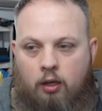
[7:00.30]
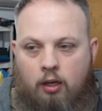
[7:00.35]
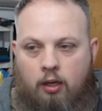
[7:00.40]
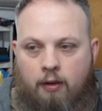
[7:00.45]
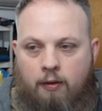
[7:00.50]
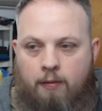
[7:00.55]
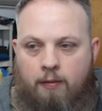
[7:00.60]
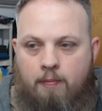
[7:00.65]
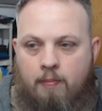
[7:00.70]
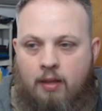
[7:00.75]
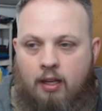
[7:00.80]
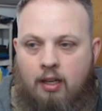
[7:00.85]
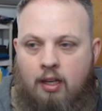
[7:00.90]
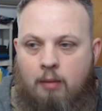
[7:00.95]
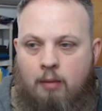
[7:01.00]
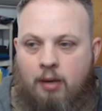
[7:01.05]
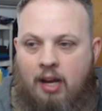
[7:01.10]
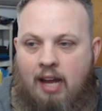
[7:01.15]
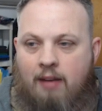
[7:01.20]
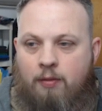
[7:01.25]
off.
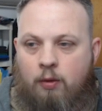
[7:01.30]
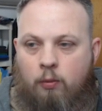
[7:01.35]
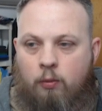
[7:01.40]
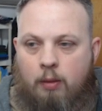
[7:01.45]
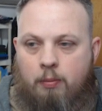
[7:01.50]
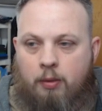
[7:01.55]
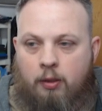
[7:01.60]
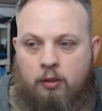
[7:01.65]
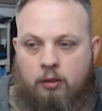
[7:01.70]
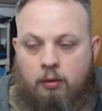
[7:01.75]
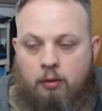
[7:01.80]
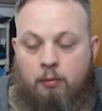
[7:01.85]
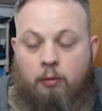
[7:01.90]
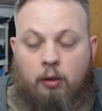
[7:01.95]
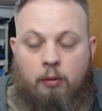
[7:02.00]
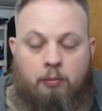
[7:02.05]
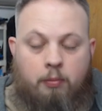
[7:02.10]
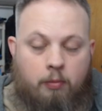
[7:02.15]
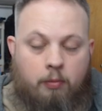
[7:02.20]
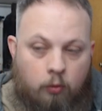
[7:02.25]
But having
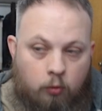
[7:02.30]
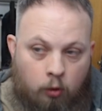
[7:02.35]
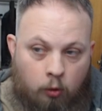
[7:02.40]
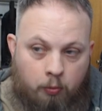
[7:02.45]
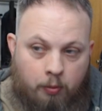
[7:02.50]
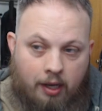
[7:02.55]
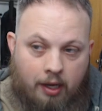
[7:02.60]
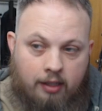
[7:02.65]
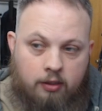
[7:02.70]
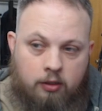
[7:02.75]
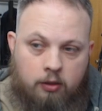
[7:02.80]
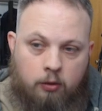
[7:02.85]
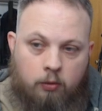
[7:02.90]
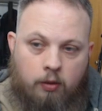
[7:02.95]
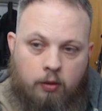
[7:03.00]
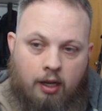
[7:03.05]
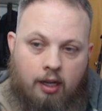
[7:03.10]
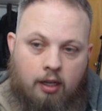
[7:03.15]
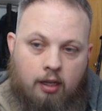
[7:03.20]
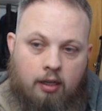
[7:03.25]
Robelu
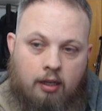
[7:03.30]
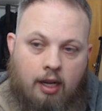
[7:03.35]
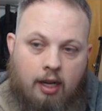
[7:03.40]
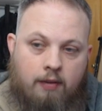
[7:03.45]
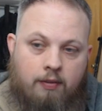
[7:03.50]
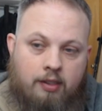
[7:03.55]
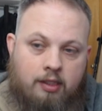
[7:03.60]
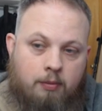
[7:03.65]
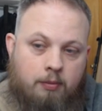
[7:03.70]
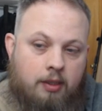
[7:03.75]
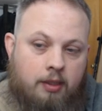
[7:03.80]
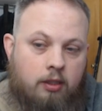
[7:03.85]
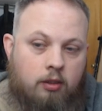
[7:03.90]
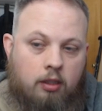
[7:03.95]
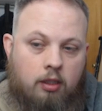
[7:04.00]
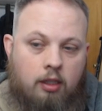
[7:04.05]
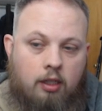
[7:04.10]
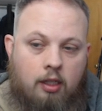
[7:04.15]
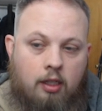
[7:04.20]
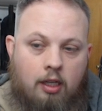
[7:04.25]
and having
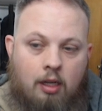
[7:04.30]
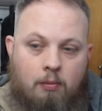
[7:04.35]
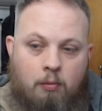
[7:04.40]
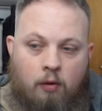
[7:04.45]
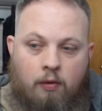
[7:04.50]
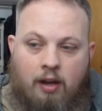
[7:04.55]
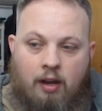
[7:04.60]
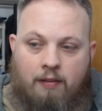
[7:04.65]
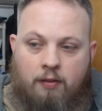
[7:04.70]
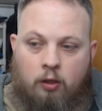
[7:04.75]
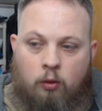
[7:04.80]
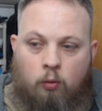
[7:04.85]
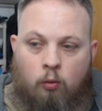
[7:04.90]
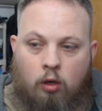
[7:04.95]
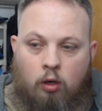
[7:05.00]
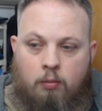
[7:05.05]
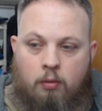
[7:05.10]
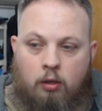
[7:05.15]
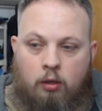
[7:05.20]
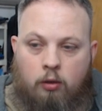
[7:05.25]
Demigra, both having your
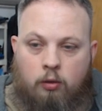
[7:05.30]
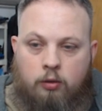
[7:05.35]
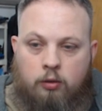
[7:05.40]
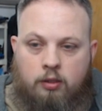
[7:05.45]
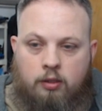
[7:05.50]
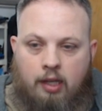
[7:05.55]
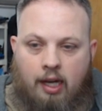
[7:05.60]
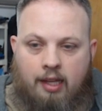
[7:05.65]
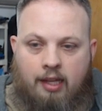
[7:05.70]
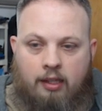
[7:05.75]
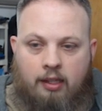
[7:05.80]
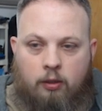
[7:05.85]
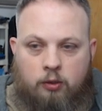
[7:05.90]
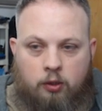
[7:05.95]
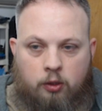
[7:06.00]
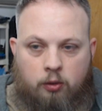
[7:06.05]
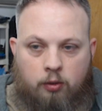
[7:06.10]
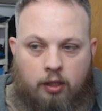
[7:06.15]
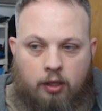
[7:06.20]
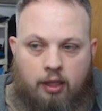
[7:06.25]
wormholes, I think those are
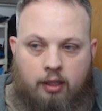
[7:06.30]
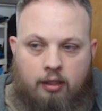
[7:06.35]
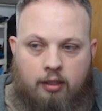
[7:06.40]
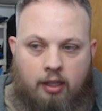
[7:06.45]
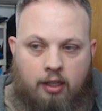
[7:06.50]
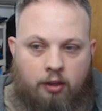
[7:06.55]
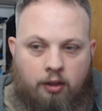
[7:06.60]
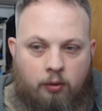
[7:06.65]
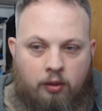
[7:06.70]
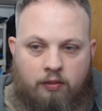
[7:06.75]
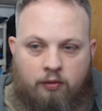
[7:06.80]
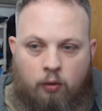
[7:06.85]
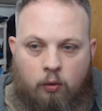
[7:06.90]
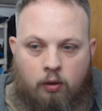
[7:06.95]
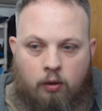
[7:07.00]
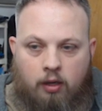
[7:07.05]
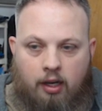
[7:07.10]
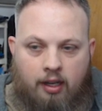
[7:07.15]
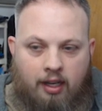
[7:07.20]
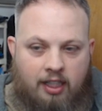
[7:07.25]
great. A
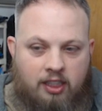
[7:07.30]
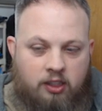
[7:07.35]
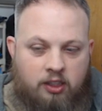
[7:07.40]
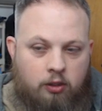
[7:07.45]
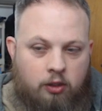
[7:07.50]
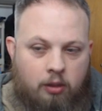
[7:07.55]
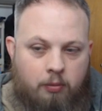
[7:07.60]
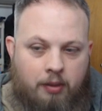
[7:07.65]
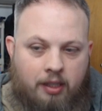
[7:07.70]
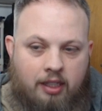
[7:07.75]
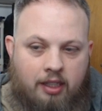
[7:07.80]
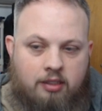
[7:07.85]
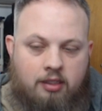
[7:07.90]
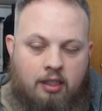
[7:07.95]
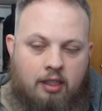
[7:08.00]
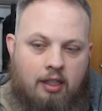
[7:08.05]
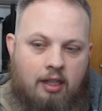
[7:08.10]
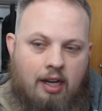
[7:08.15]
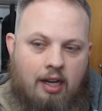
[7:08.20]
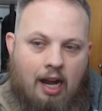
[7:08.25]
3-4 I think is good, because
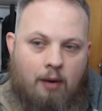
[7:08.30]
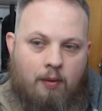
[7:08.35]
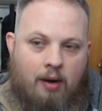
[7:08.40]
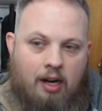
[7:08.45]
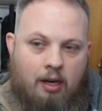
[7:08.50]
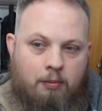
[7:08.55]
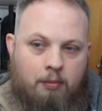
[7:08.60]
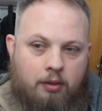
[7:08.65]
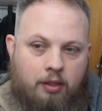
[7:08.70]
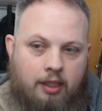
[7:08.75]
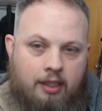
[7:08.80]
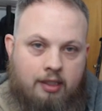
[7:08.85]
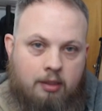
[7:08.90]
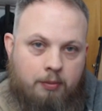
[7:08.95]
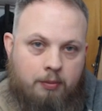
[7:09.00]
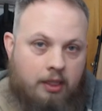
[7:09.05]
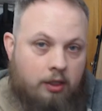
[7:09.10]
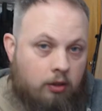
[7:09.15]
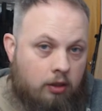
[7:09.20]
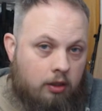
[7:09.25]
I'd rather play
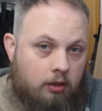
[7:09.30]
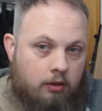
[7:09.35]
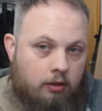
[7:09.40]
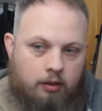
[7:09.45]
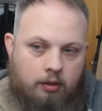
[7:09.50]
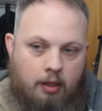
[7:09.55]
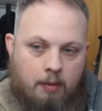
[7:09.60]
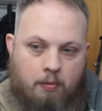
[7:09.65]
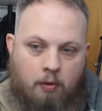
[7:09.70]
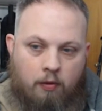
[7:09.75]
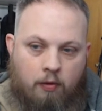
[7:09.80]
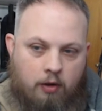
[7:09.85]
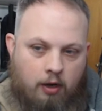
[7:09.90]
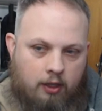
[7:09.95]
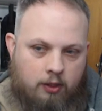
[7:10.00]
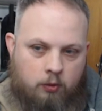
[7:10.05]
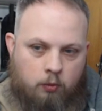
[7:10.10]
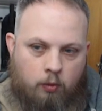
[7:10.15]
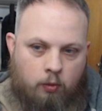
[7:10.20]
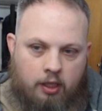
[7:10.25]
Demigra. They both
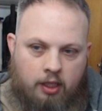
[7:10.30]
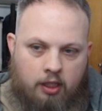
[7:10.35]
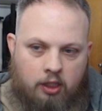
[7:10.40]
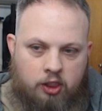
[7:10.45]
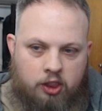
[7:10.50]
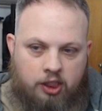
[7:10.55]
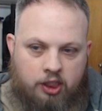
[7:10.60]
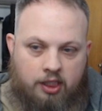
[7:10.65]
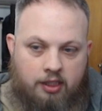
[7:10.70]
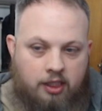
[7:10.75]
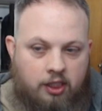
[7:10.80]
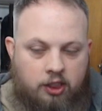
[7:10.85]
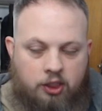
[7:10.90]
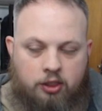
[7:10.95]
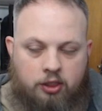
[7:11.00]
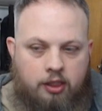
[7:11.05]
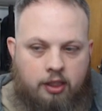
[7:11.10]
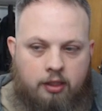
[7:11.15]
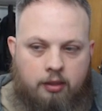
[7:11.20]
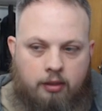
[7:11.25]
cost 1 energy
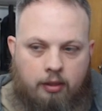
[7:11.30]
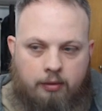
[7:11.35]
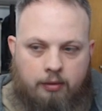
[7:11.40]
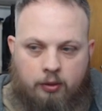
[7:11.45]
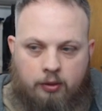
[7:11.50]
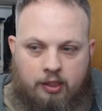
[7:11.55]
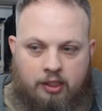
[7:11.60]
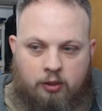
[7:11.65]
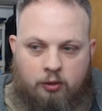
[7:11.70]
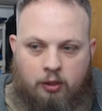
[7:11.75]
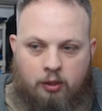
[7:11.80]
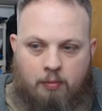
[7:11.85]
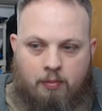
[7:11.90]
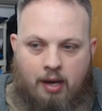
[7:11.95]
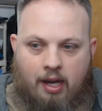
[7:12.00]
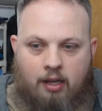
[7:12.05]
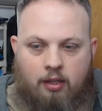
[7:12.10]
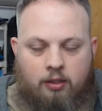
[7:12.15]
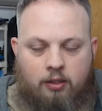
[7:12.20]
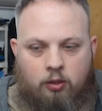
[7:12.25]
initially, so it doesn't really
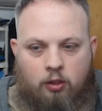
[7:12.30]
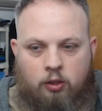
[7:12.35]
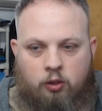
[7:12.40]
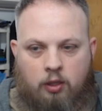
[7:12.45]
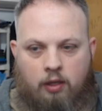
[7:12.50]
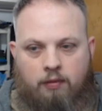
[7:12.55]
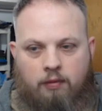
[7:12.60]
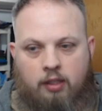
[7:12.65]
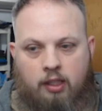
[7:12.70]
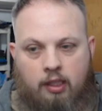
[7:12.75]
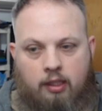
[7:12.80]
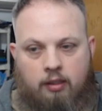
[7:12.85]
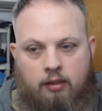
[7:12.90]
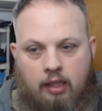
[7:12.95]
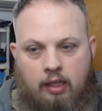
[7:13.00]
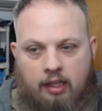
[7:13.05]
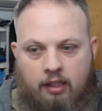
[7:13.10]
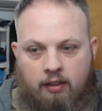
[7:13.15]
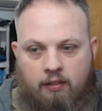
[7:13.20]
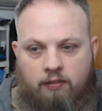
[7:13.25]
matter as long as you have the,
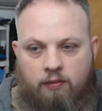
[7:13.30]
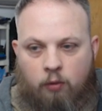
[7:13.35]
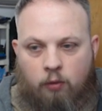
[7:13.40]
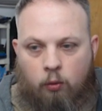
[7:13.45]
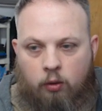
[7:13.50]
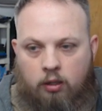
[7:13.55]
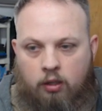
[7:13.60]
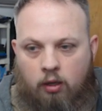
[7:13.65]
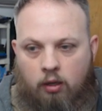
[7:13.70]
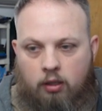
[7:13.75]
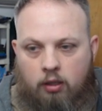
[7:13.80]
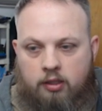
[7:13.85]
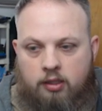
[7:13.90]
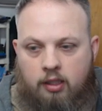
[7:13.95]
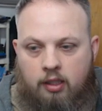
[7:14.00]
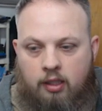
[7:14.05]
I think, 4 cards